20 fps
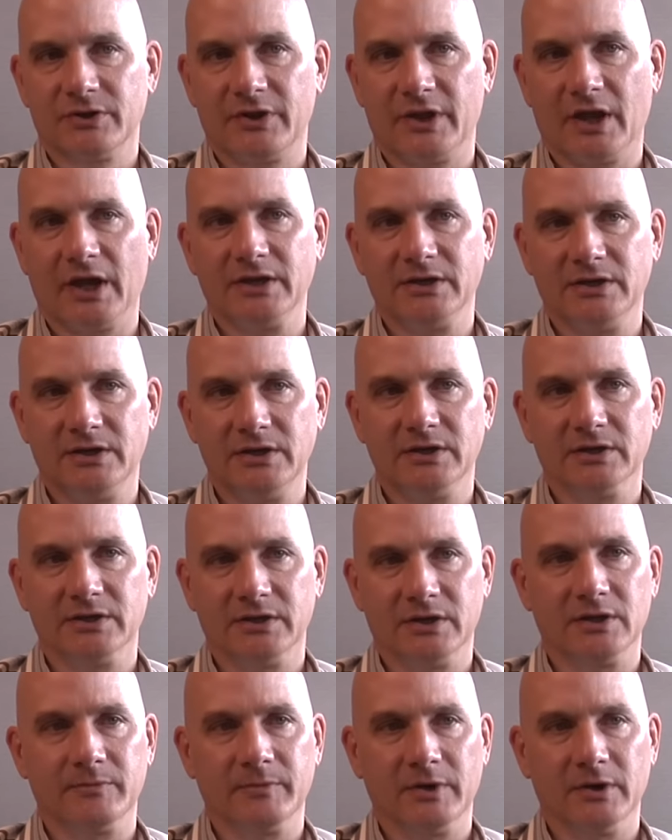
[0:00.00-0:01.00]
The idea
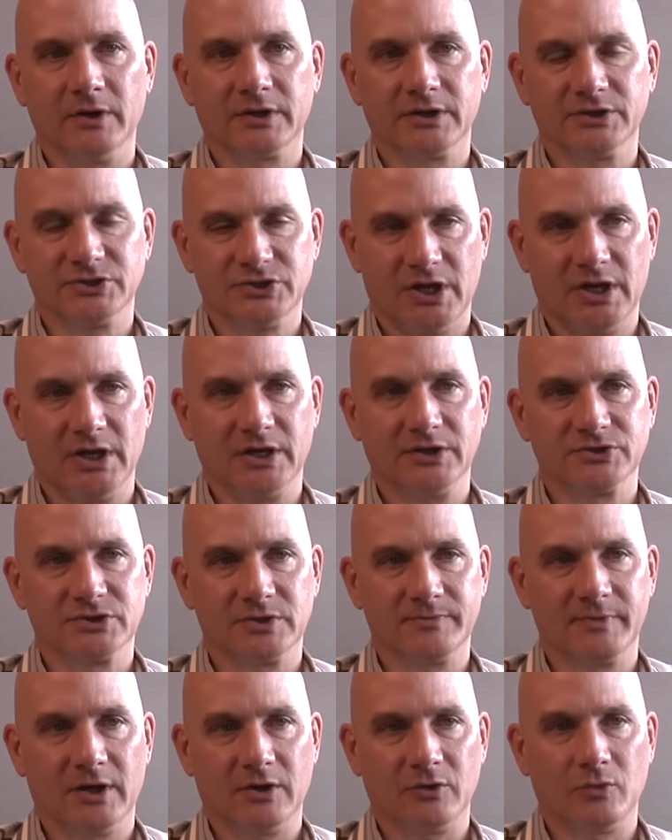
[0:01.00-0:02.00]
in America
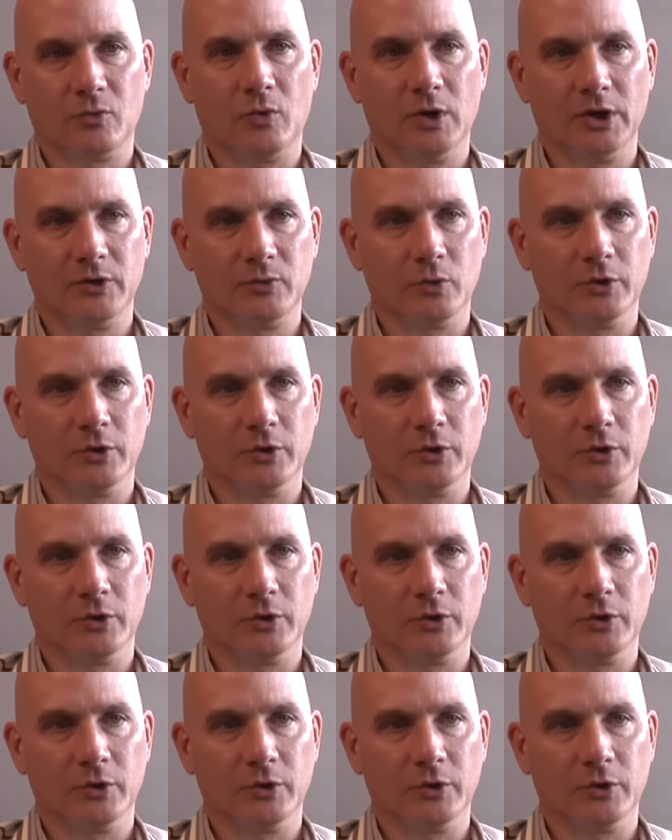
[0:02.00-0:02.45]
changed about what